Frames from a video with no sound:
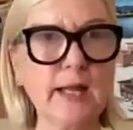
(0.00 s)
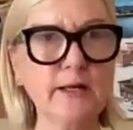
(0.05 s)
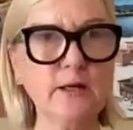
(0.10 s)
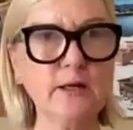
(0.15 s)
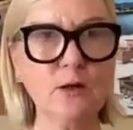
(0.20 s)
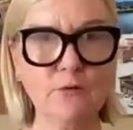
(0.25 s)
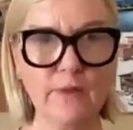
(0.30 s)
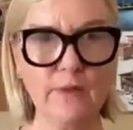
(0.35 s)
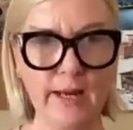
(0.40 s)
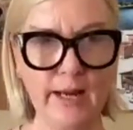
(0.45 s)
i
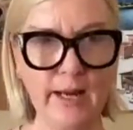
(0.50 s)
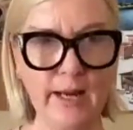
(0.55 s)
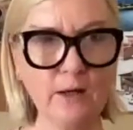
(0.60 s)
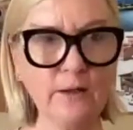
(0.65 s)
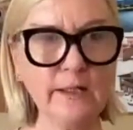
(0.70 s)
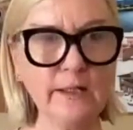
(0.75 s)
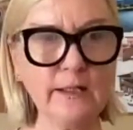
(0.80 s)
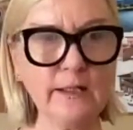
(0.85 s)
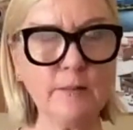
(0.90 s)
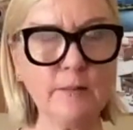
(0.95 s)
know the
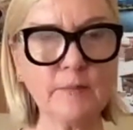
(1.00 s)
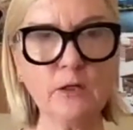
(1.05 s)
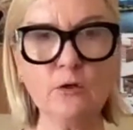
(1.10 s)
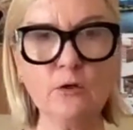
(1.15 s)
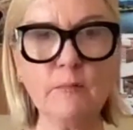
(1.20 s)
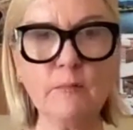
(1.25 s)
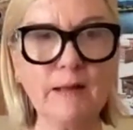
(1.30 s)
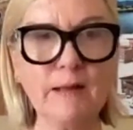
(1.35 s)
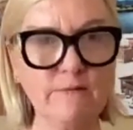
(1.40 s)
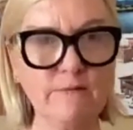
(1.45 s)
area and i'm going
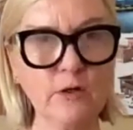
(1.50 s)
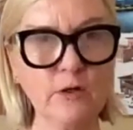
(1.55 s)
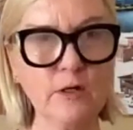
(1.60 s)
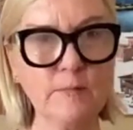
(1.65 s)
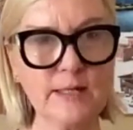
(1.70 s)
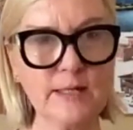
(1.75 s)
to do my very